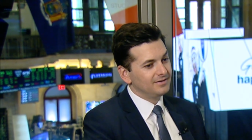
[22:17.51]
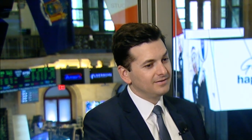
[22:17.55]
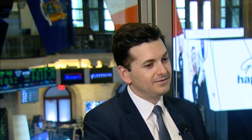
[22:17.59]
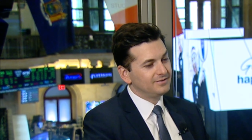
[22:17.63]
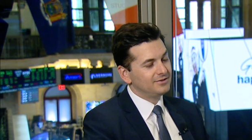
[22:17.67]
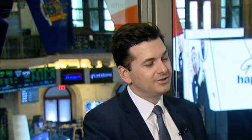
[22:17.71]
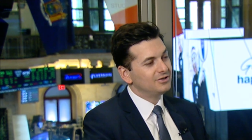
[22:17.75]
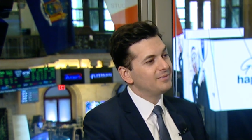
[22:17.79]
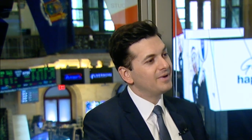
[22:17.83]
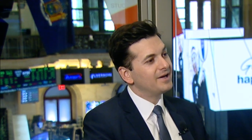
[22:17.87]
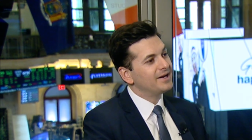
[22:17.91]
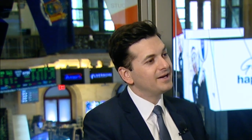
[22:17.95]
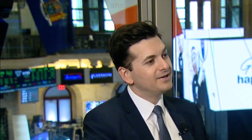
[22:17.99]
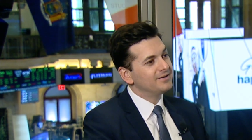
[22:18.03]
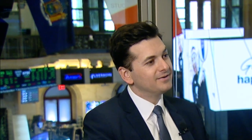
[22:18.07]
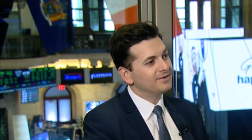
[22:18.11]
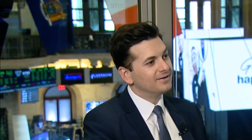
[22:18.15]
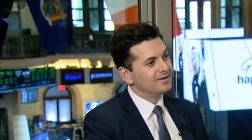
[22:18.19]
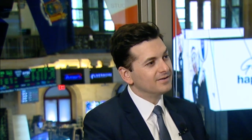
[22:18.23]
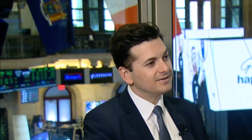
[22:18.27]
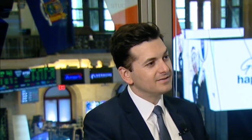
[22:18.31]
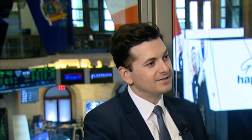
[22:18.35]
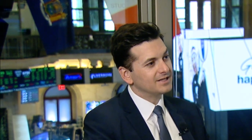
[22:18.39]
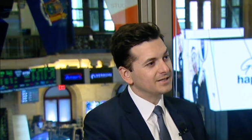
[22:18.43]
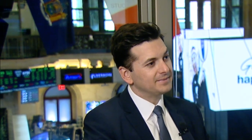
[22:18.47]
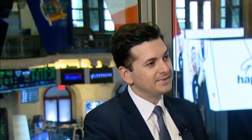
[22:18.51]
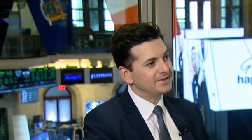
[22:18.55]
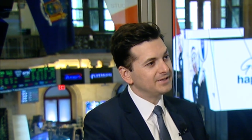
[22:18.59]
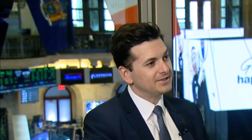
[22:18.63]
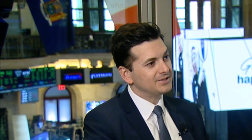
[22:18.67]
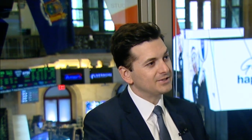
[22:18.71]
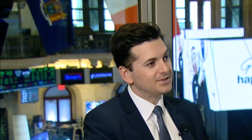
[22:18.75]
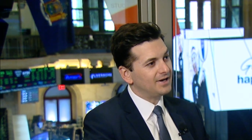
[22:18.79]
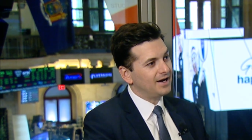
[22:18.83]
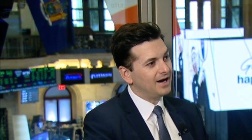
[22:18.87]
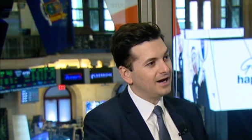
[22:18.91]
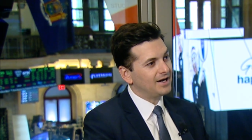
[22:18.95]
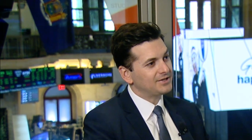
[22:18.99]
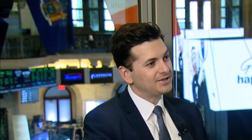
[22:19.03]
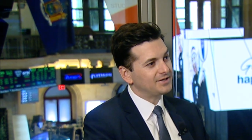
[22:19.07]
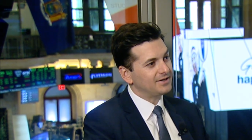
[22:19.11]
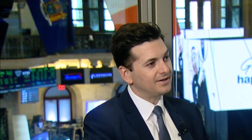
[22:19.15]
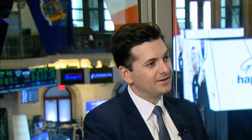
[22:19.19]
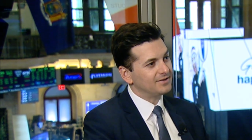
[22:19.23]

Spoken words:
too many doors and they could be a distraction.